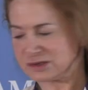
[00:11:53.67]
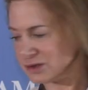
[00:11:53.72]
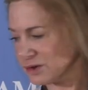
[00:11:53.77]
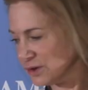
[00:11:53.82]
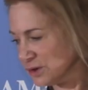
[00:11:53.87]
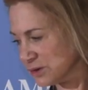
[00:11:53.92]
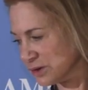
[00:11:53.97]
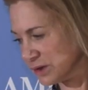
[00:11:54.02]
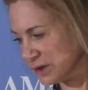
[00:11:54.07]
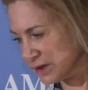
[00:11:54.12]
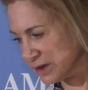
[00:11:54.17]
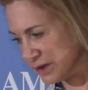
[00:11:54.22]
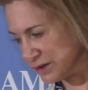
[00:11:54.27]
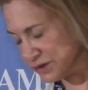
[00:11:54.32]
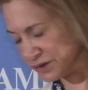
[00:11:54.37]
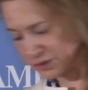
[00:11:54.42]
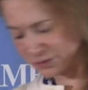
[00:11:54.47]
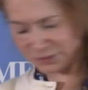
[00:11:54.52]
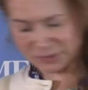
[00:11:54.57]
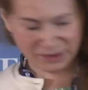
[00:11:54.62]
so you could
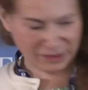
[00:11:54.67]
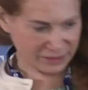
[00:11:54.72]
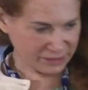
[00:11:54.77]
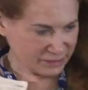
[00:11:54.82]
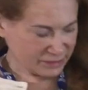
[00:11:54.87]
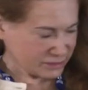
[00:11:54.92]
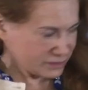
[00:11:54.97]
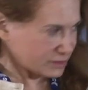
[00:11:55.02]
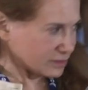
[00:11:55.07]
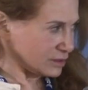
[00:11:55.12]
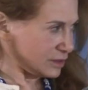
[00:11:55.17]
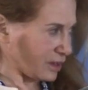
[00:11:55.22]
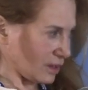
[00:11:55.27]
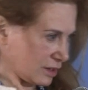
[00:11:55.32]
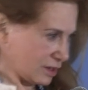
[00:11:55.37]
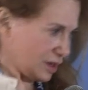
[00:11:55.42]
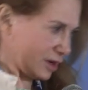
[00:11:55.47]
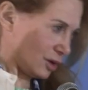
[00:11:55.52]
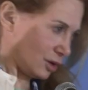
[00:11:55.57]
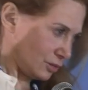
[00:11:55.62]
get your buddies to
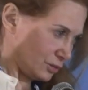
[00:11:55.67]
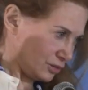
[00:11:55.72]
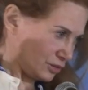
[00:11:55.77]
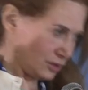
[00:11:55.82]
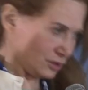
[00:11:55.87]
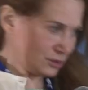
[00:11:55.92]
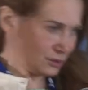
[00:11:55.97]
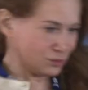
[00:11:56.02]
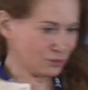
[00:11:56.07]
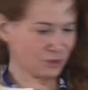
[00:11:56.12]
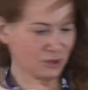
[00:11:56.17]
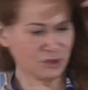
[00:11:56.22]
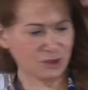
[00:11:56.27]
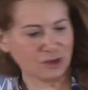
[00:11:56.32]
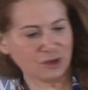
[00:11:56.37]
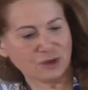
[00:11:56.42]
like help you,